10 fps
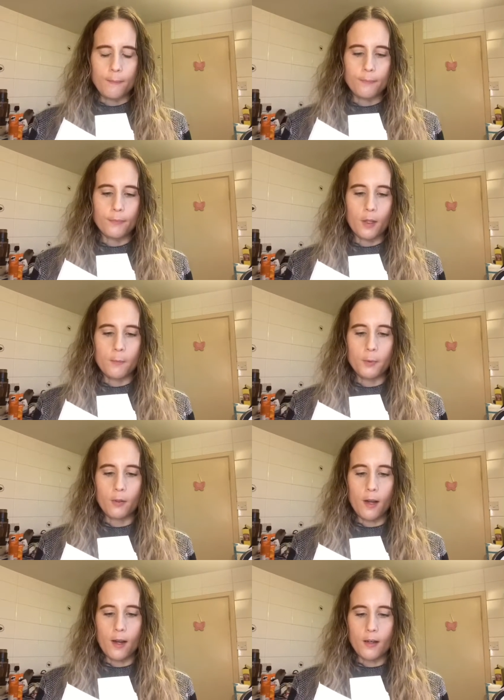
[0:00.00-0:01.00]

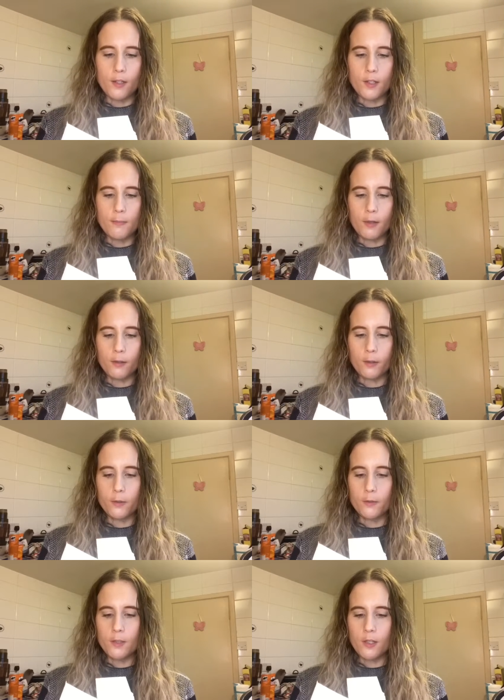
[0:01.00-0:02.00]
borage,
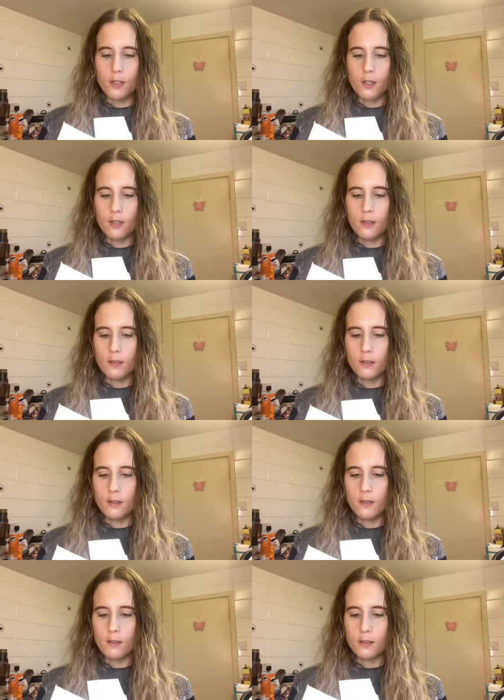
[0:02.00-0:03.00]
maracuja,
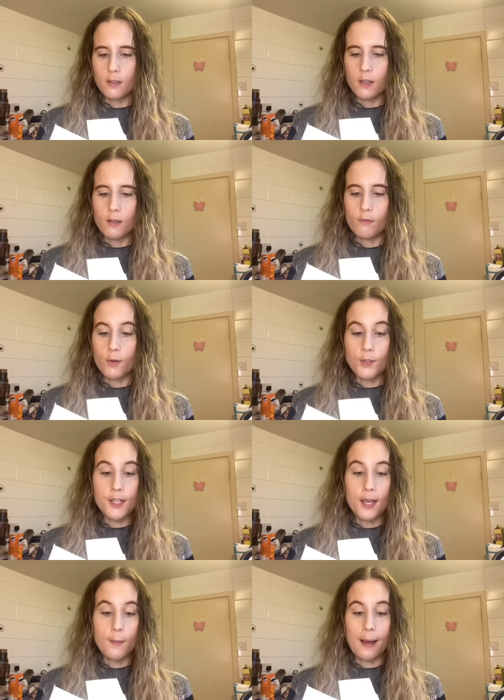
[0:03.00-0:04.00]

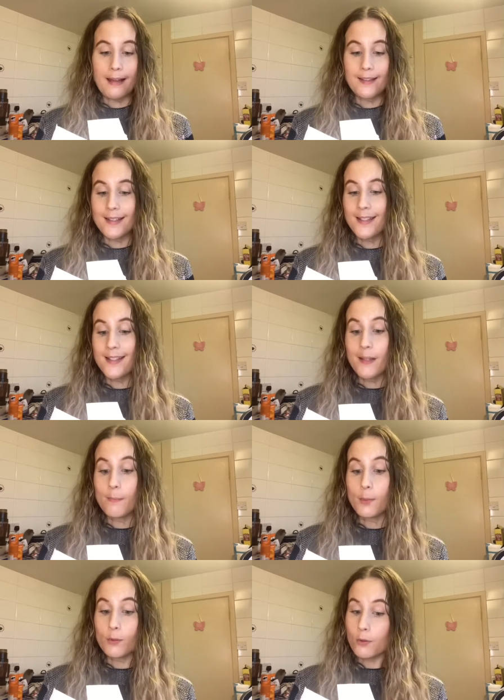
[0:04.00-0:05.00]
rosehip, and sea
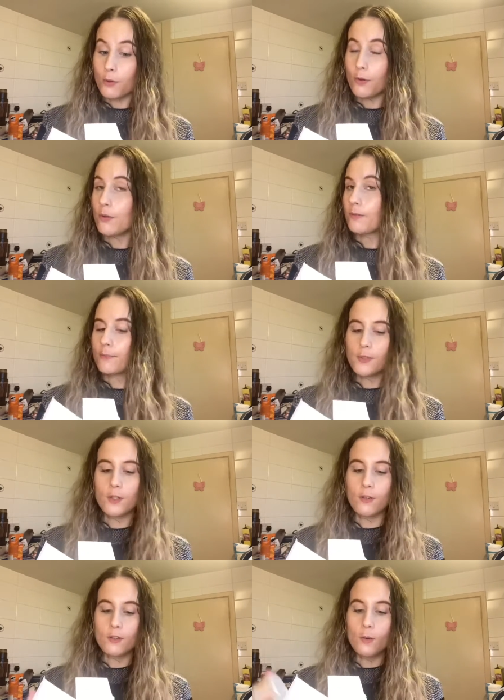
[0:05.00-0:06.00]
buckthorn. So
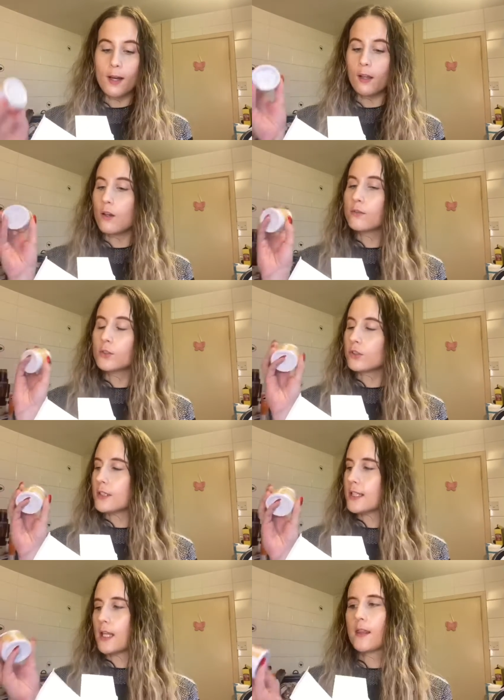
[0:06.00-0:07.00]
there's quite a lot of goodness
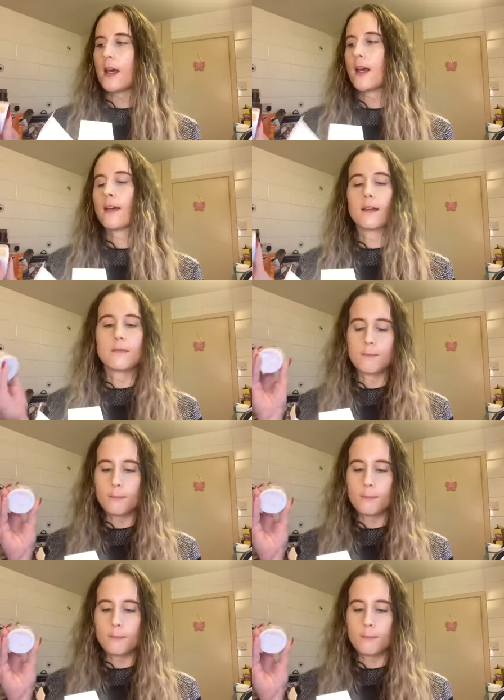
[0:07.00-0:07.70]
in there, but